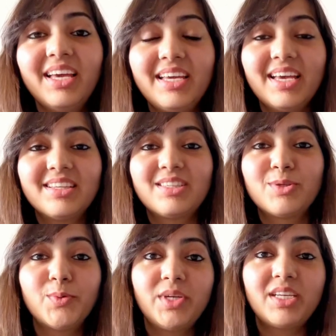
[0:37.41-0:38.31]
Yes,
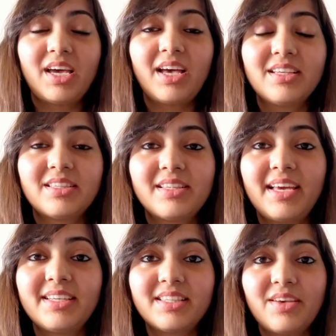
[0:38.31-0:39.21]
so it has
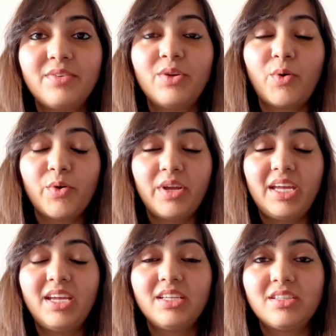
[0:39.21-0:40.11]
like seven or
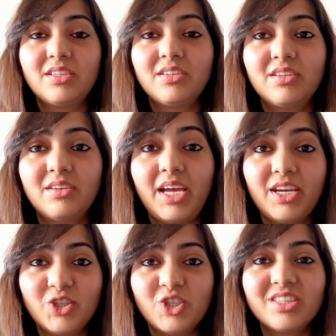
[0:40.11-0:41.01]
eight uh,
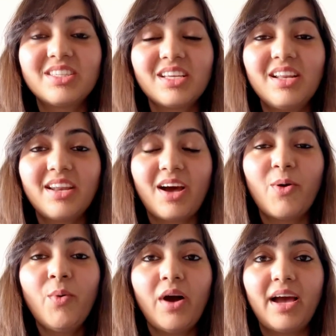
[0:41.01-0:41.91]
editions till
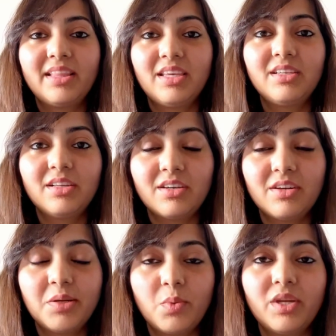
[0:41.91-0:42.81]
now. I think the
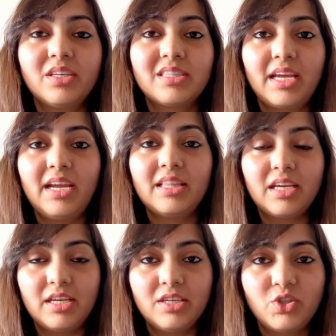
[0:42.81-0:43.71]
current one is eighth
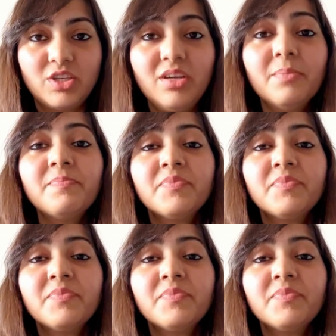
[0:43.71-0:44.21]
edition.